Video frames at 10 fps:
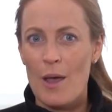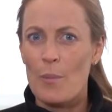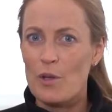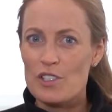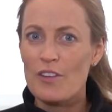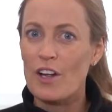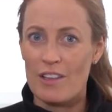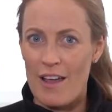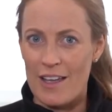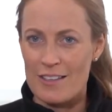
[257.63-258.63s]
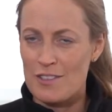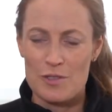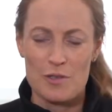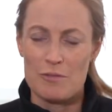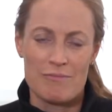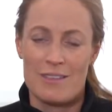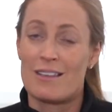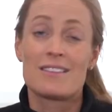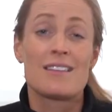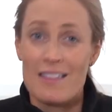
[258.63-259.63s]
Most of our clients, to the
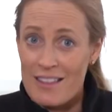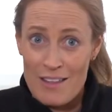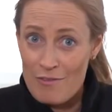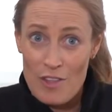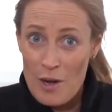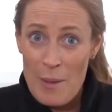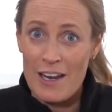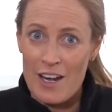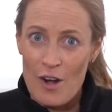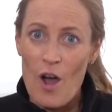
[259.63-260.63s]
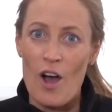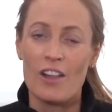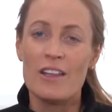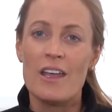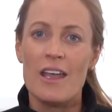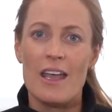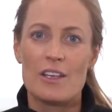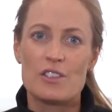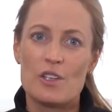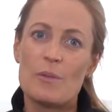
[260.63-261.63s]
extent that they've thought about it at all,
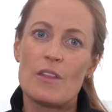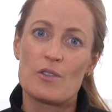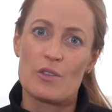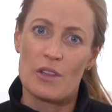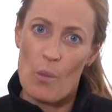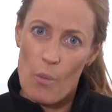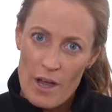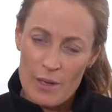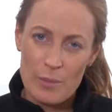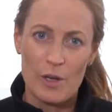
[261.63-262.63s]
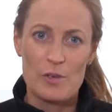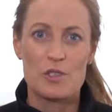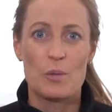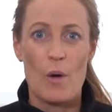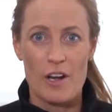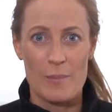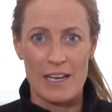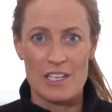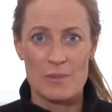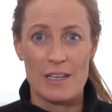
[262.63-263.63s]
assume that there's only one approach to water
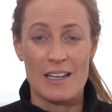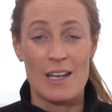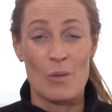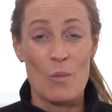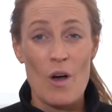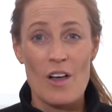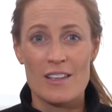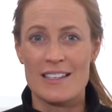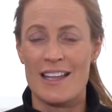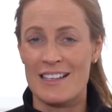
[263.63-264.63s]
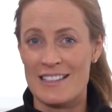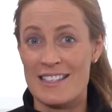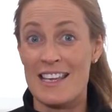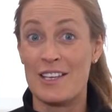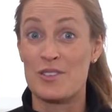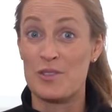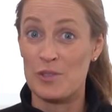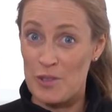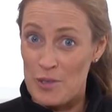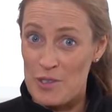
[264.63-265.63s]
management in walls, and it's the
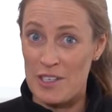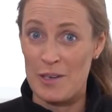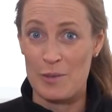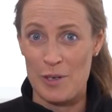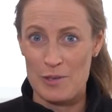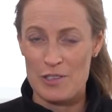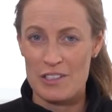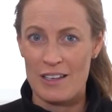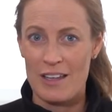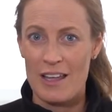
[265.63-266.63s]
exclusion approach.